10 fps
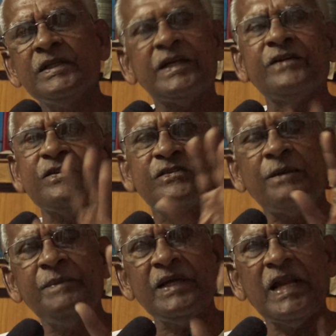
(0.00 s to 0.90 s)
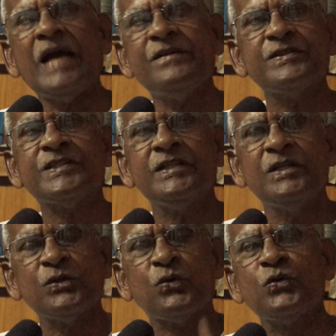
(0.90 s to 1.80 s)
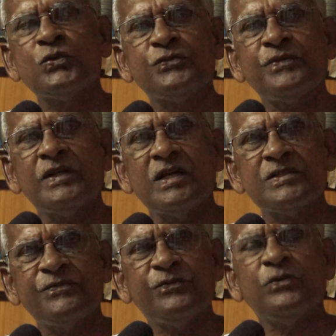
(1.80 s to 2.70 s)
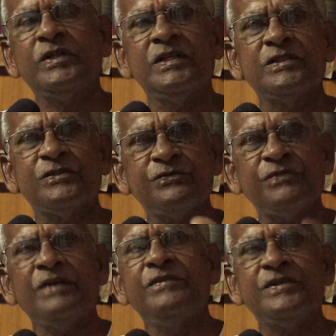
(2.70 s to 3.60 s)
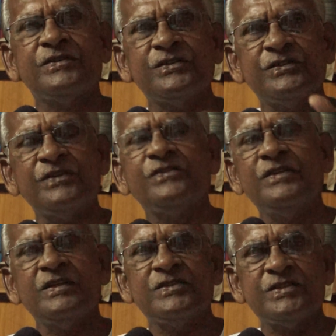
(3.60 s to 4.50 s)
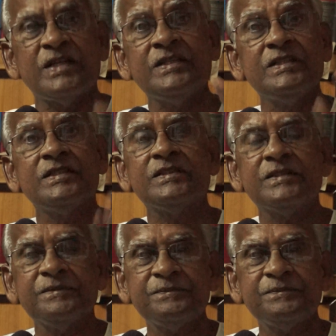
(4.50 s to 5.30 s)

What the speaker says: Cases are being languished in courts for the last 4 years, 5 years, 6 years, 10 years.